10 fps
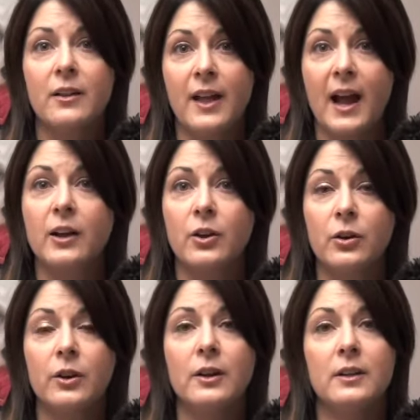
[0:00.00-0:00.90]
that
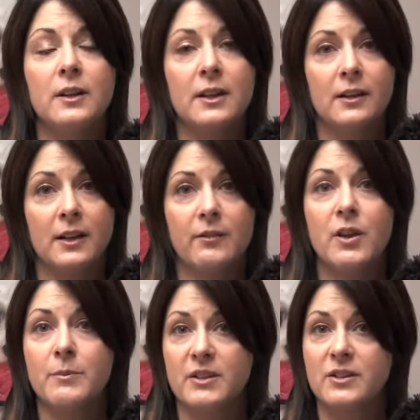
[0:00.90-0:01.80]
could give
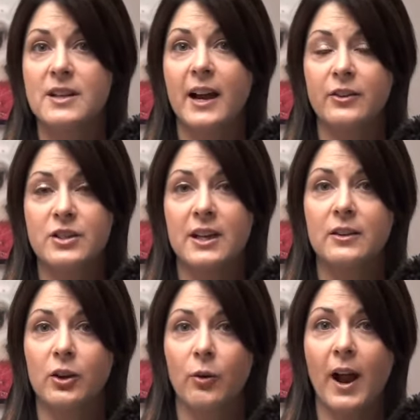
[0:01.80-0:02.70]
them the desire to
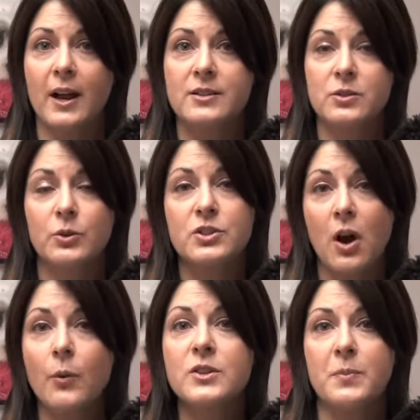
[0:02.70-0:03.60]
eat the grass. So it's
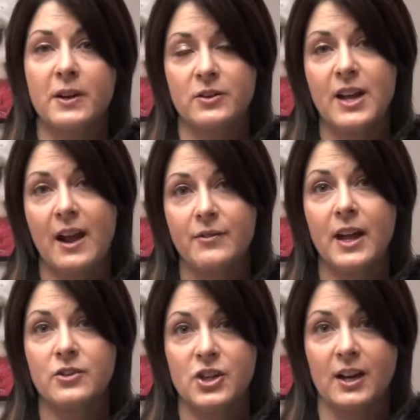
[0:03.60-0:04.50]
always better to have
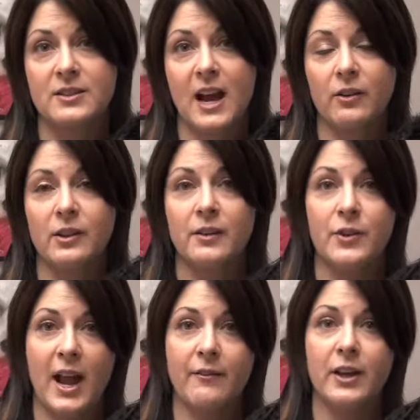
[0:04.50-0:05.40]
that checked out if
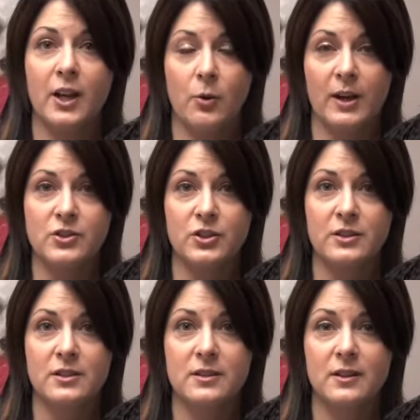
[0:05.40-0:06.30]
you have any
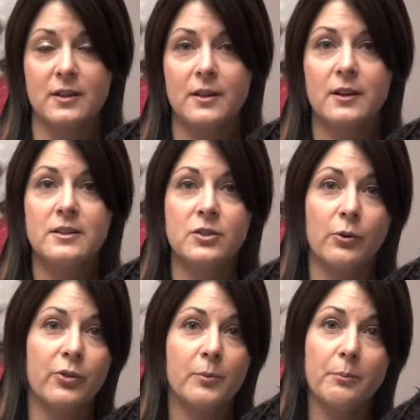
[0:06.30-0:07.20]
questions. So
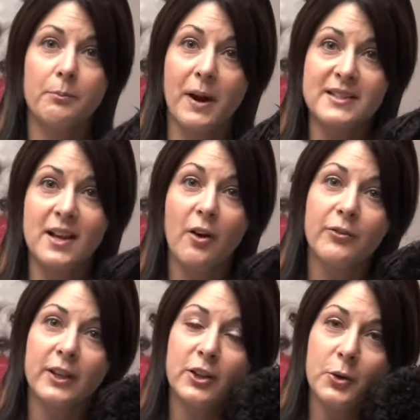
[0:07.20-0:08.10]
from
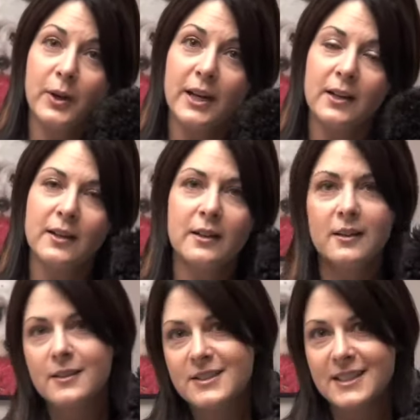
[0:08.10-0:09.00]
myself and Louie,
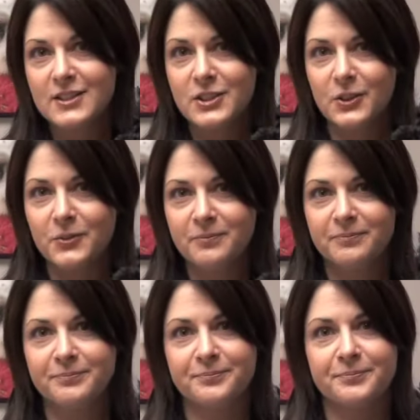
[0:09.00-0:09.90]
see you soon.